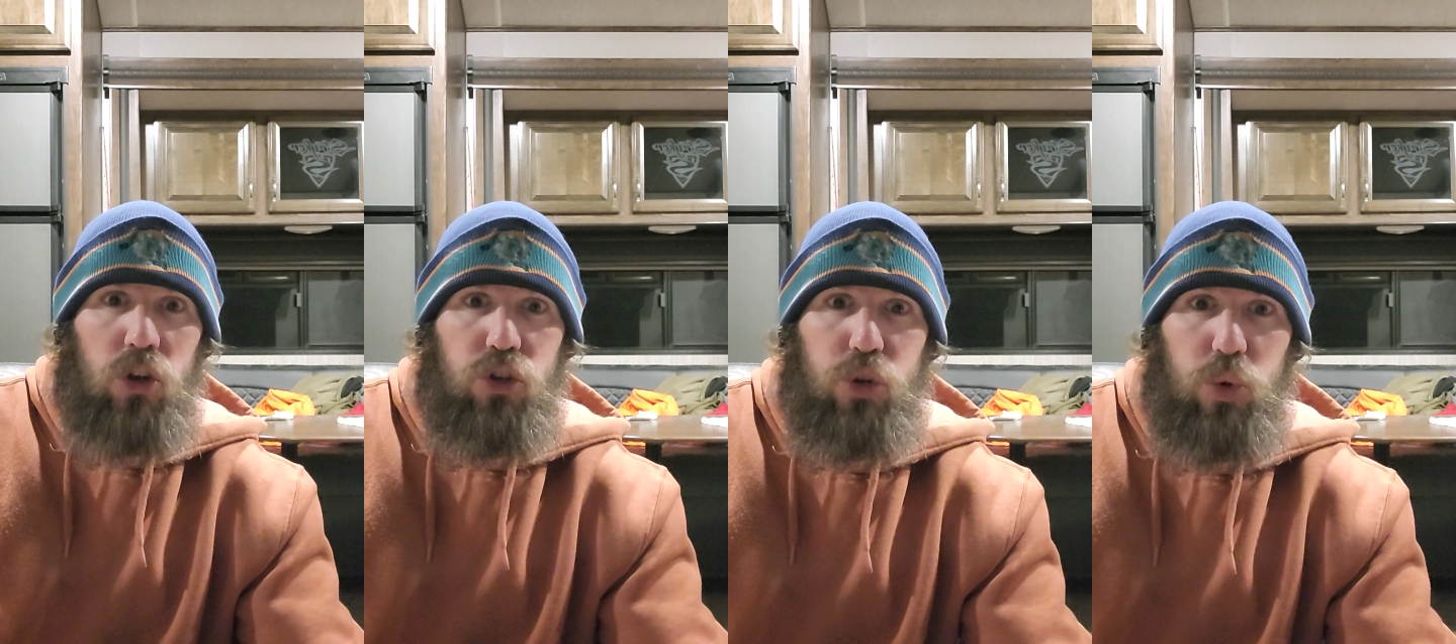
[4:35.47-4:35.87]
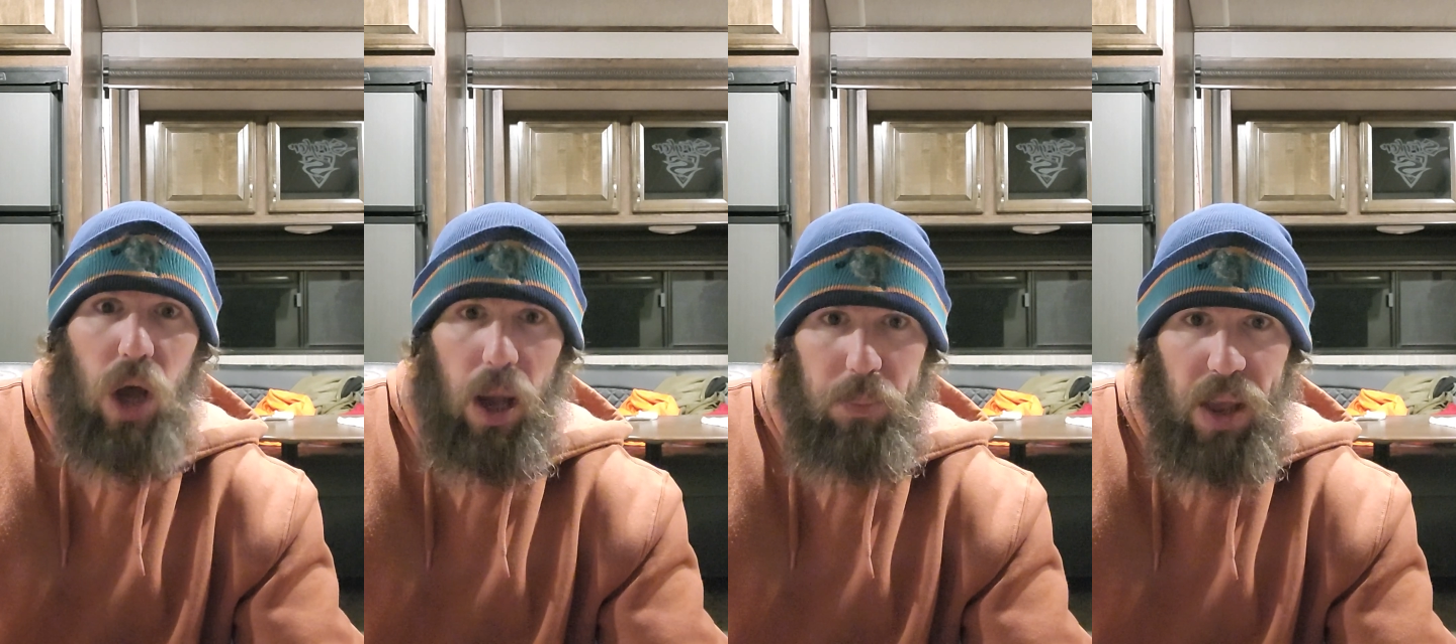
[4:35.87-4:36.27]
Do
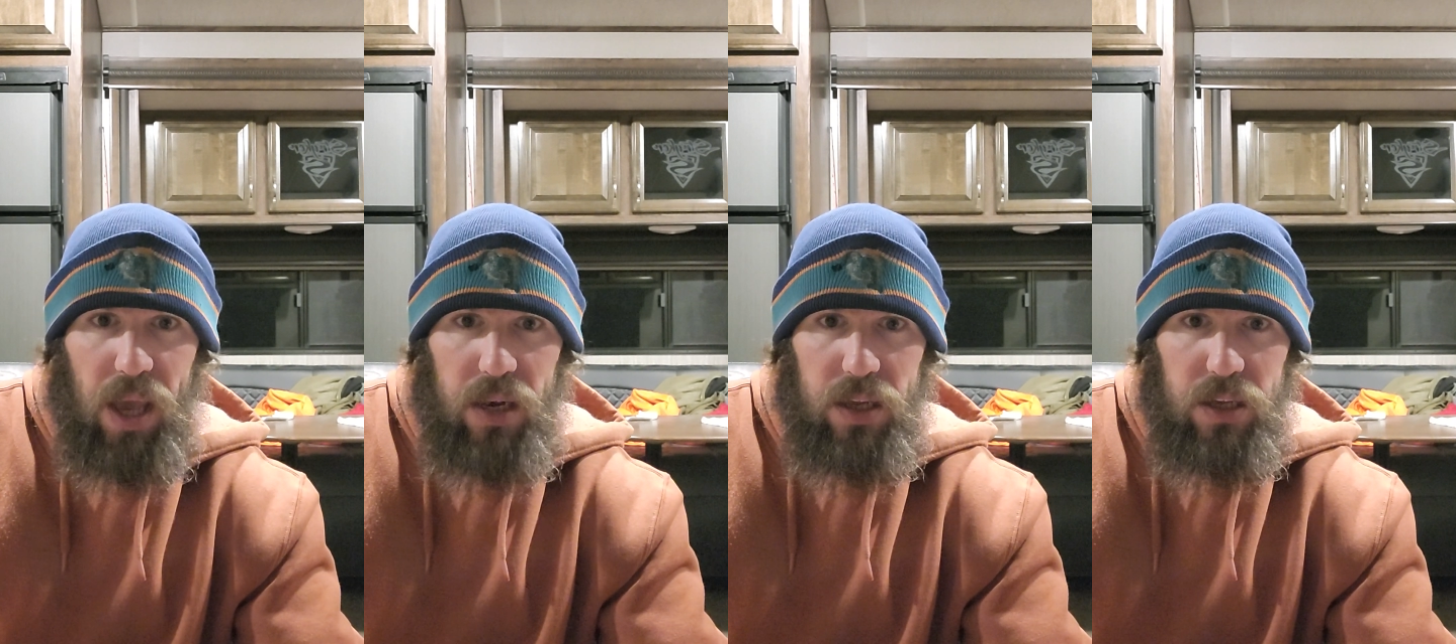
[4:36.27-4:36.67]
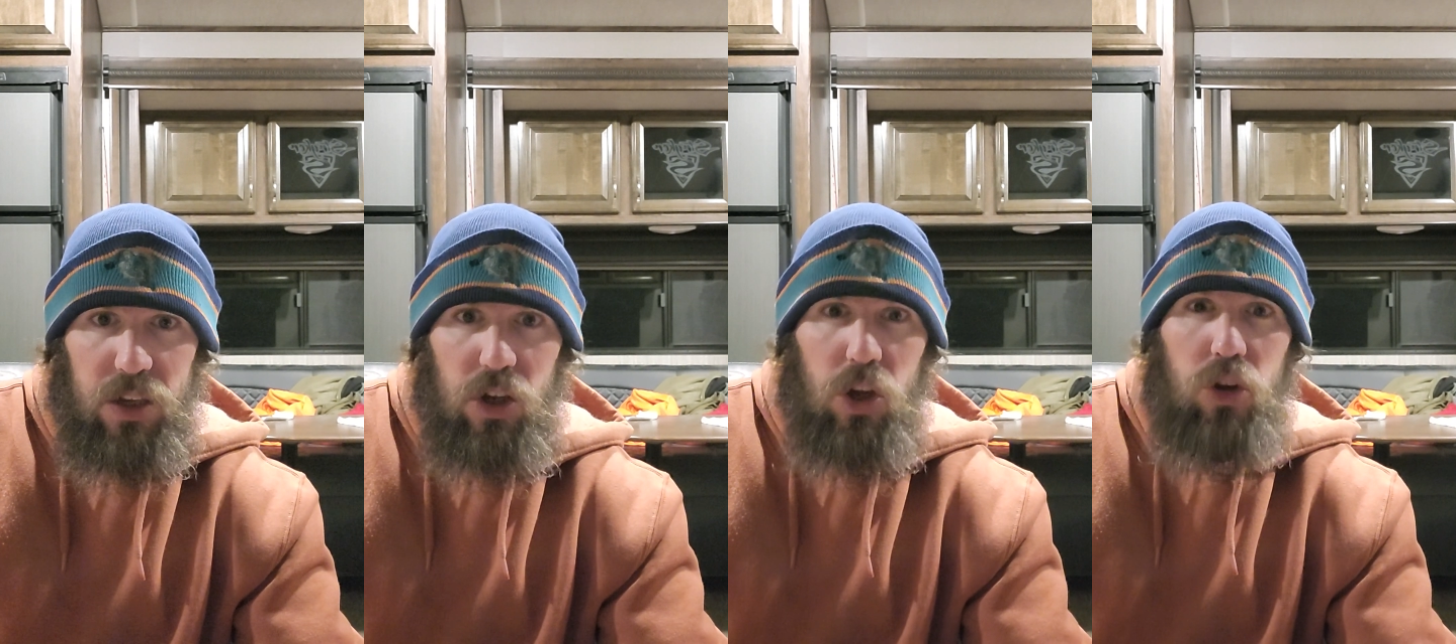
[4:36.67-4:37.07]
not
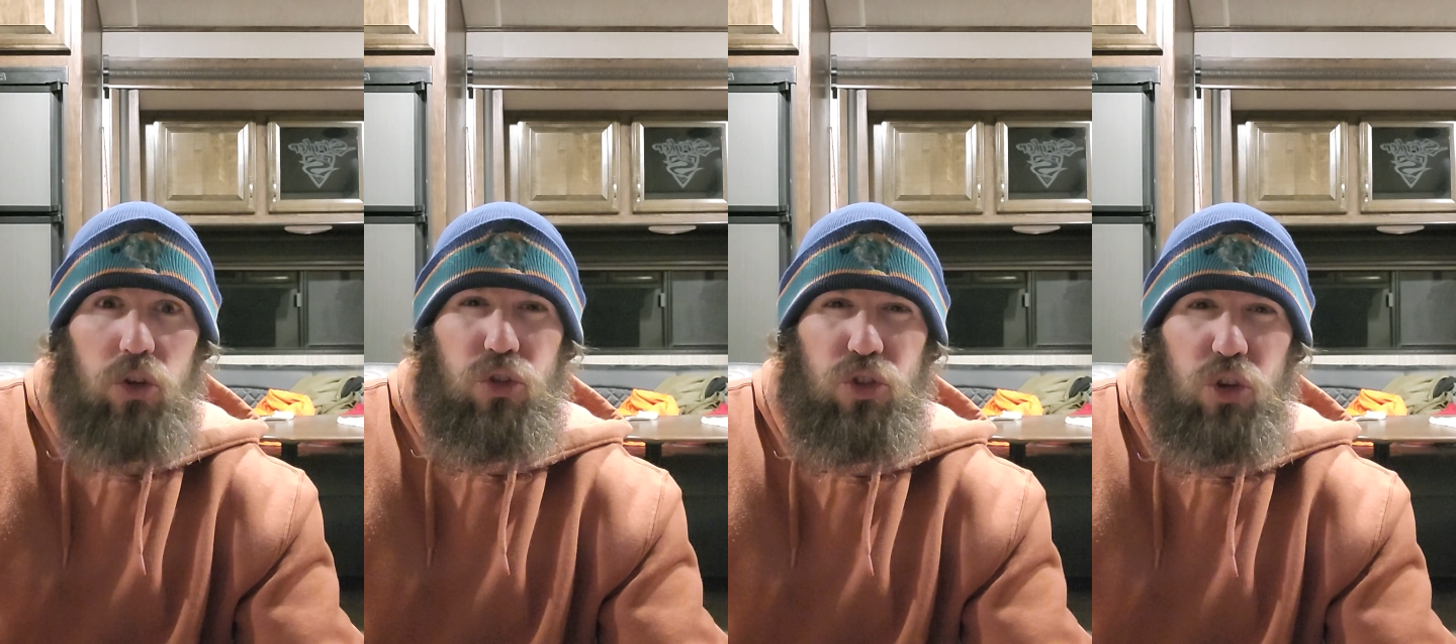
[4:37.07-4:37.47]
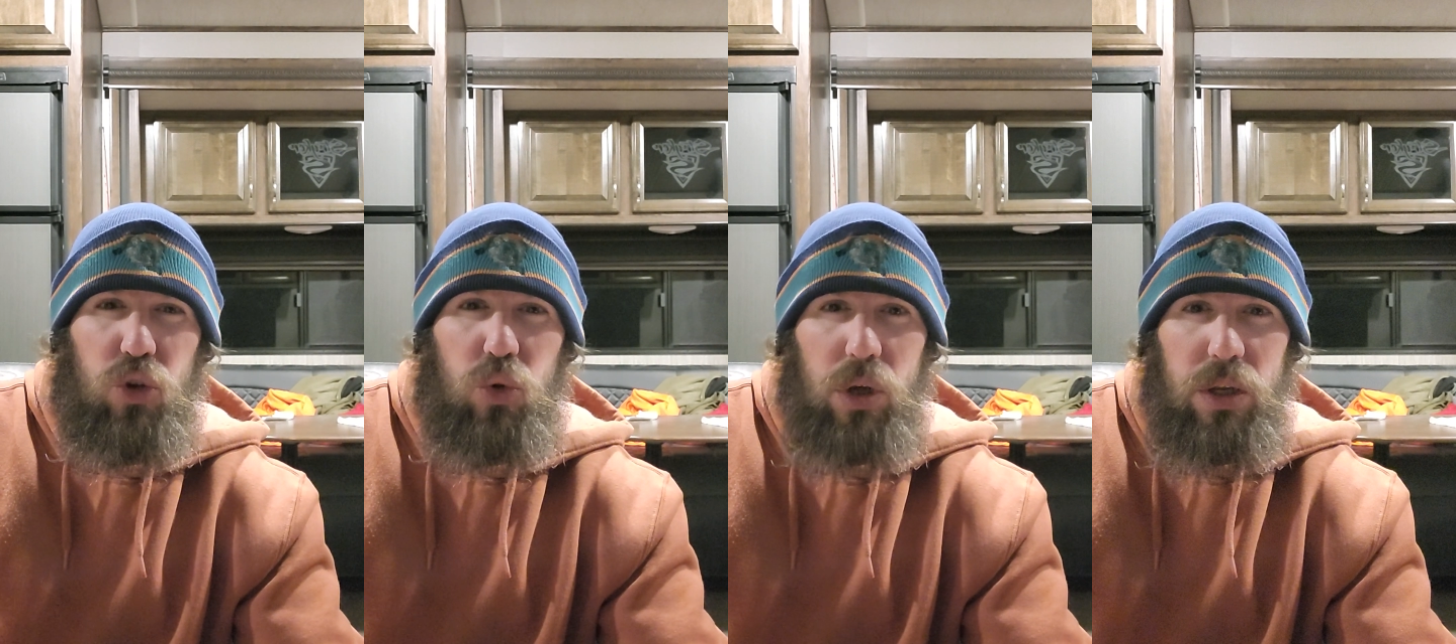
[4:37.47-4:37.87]
panic.
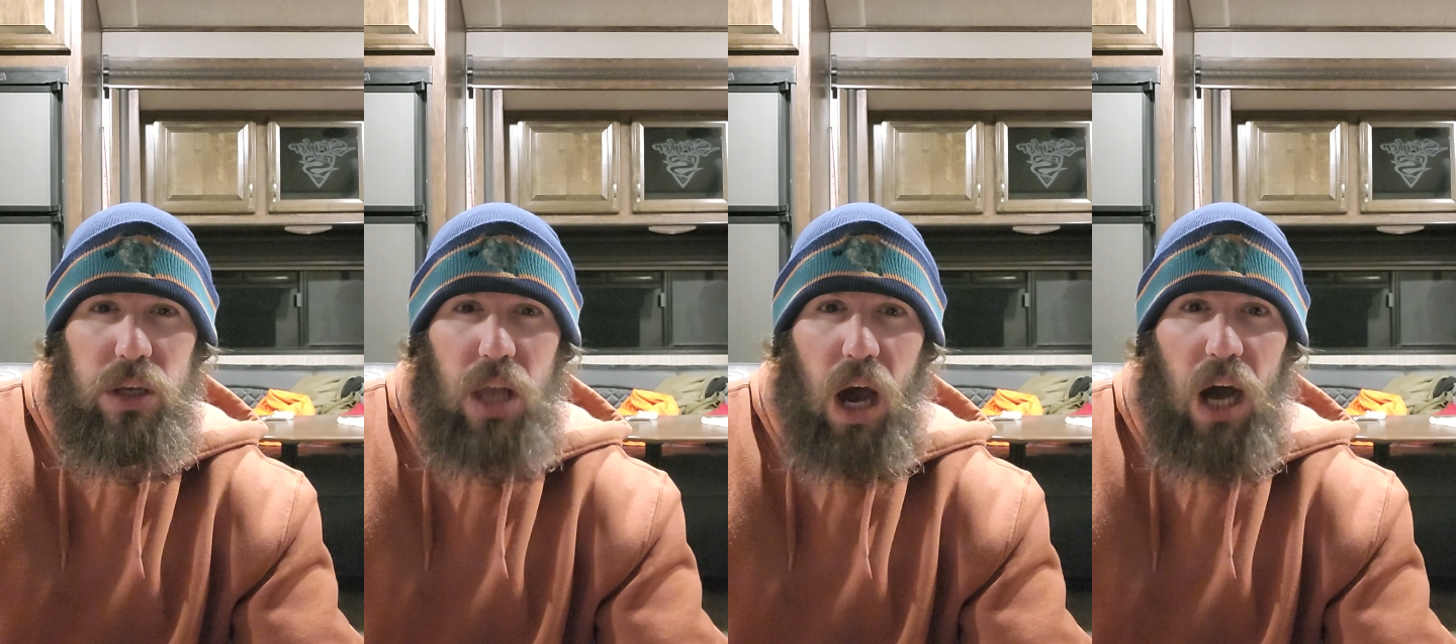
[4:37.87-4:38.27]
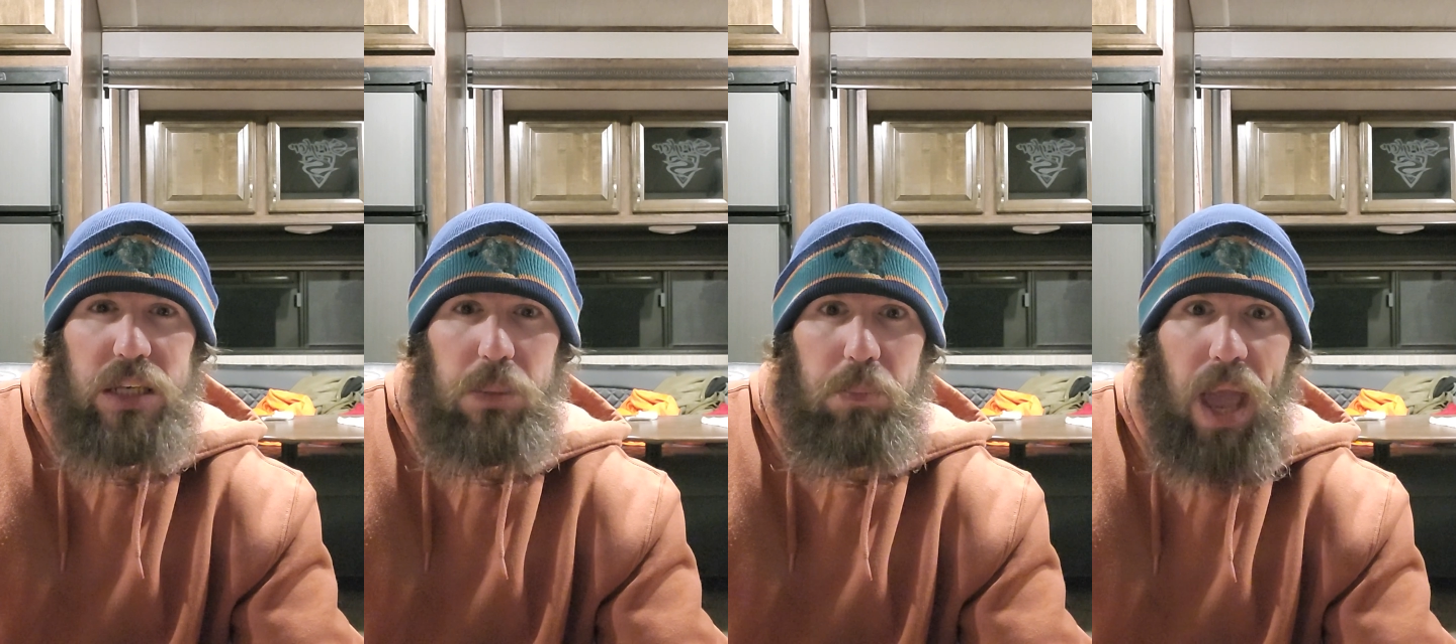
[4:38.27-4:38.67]
Do
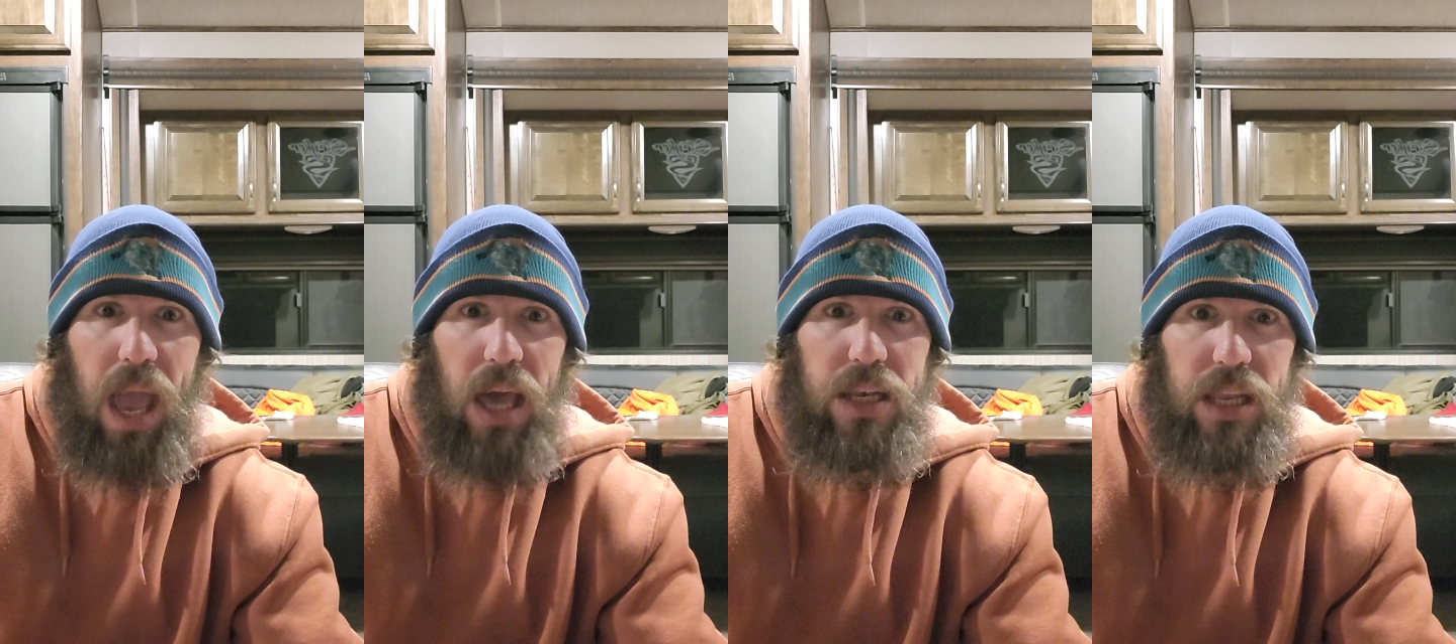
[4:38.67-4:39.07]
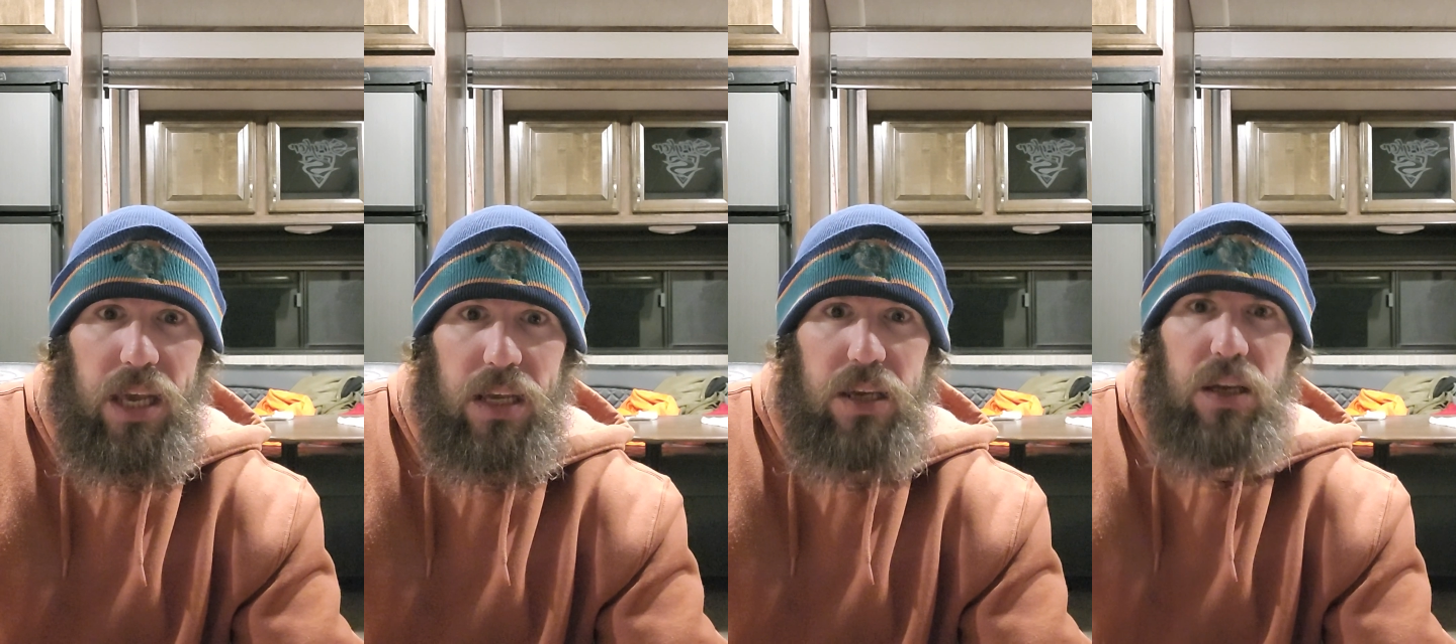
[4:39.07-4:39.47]
not
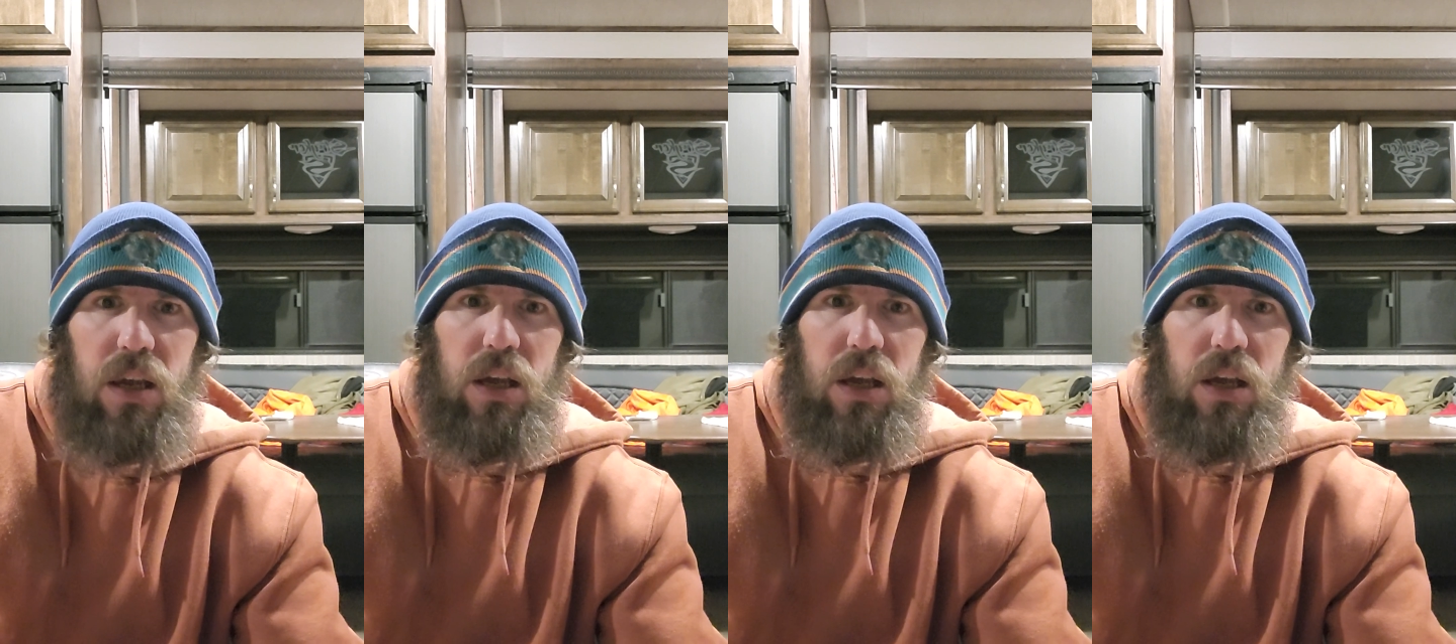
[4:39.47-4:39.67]
panic.